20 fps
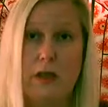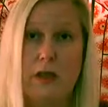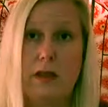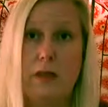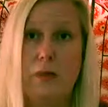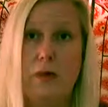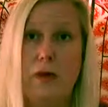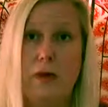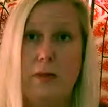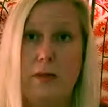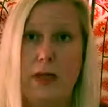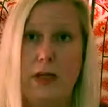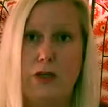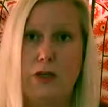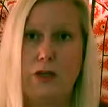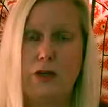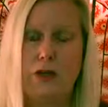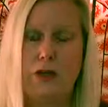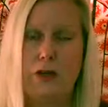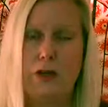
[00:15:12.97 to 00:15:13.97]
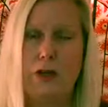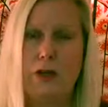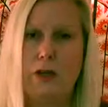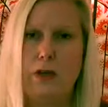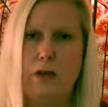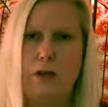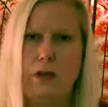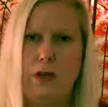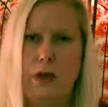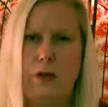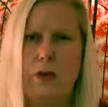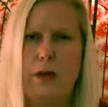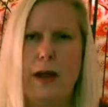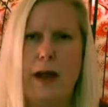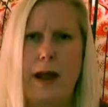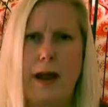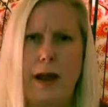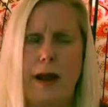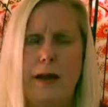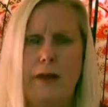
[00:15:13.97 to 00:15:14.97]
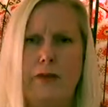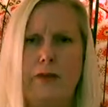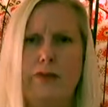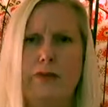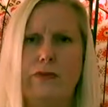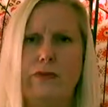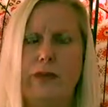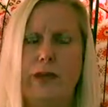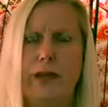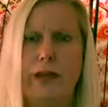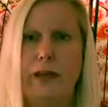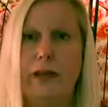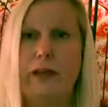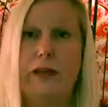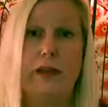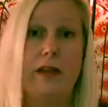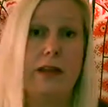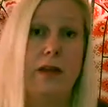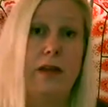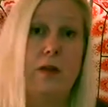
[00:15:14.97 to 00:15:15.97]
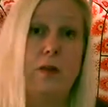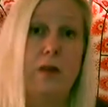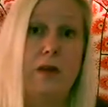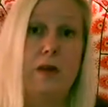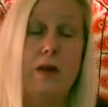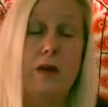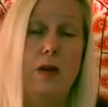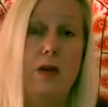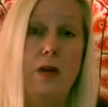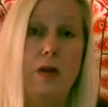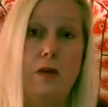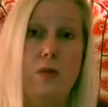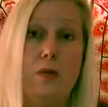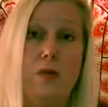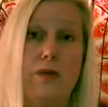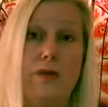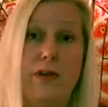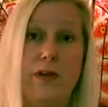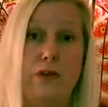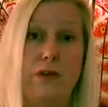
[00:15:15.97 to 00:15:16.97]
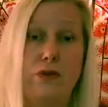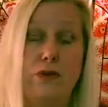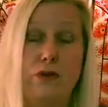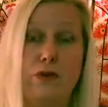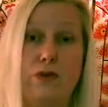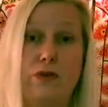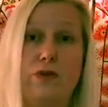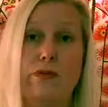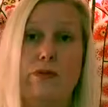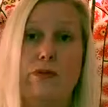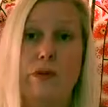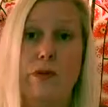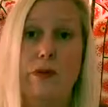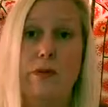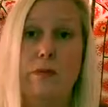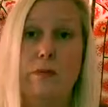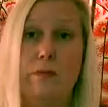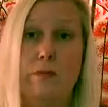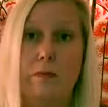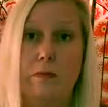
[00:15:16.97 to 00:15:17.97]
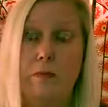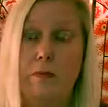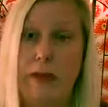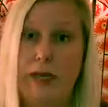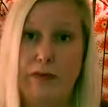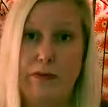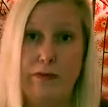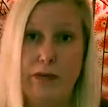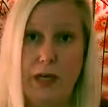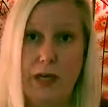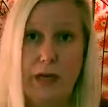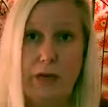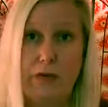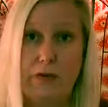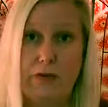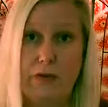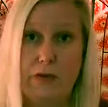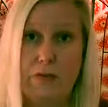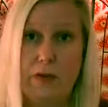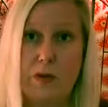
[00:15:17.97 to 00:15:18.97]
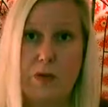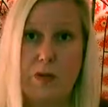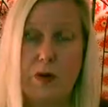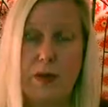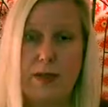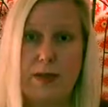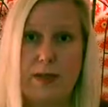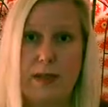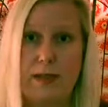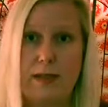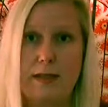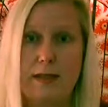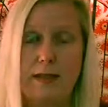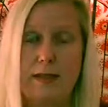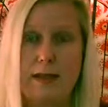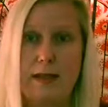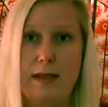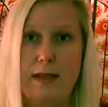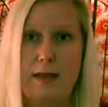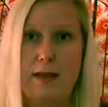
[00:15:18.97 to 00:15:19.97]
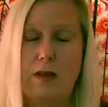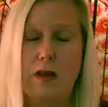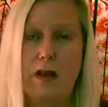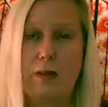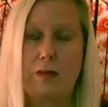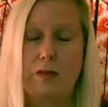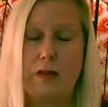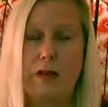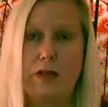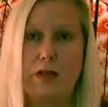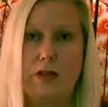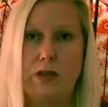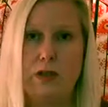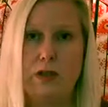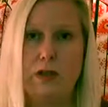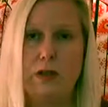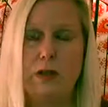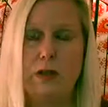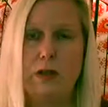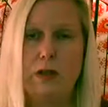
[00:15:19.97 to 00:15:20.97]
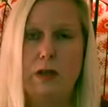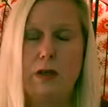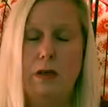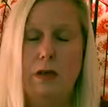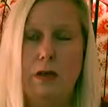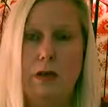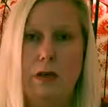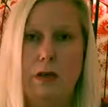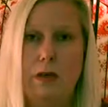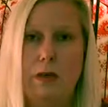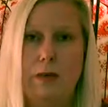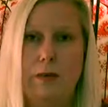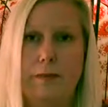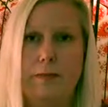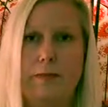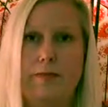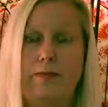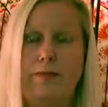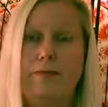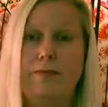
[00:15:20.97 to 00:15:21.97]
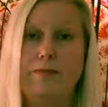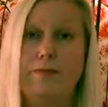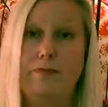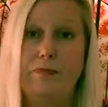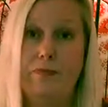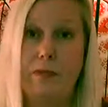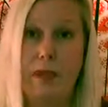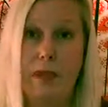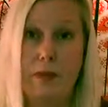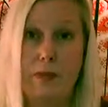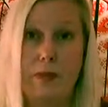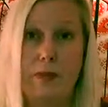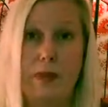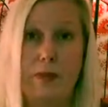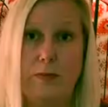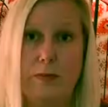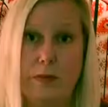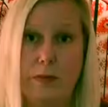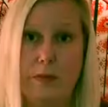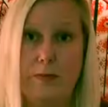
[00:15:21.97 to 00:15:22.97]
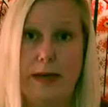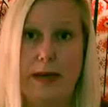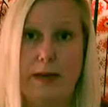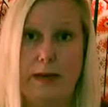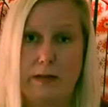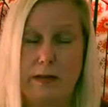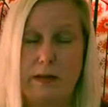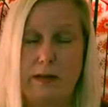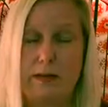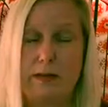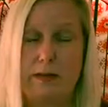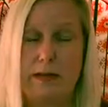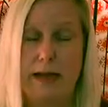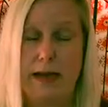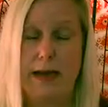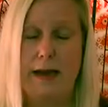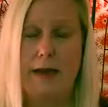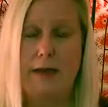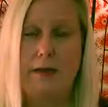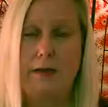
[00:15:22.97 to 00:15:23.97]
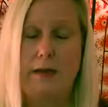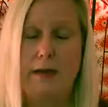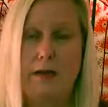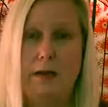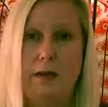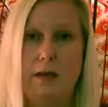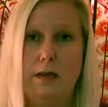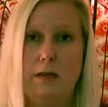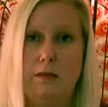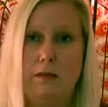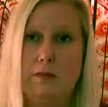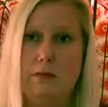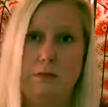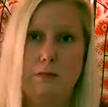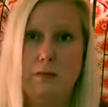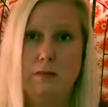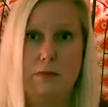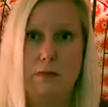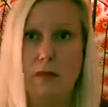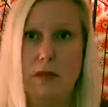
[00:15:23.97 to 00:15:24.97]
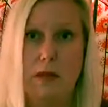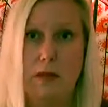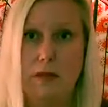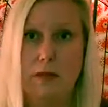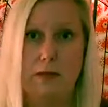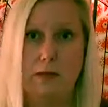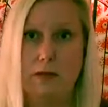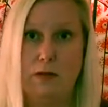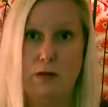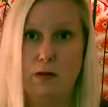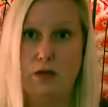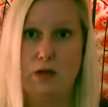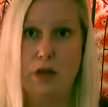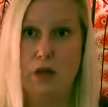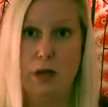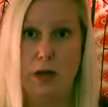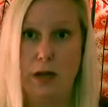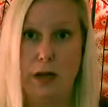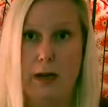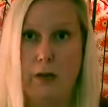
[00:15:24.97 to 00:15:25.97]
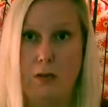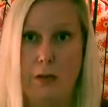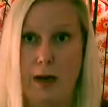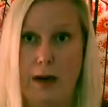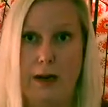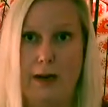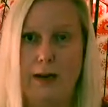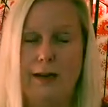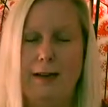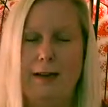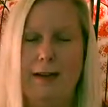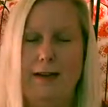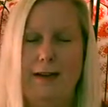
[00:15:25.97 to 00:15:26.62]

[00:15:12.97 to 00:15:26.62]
They want to make sure that you don't have anything that would prevent you from benefiting from the process and the operation. I was able to pass that. Shocking, right?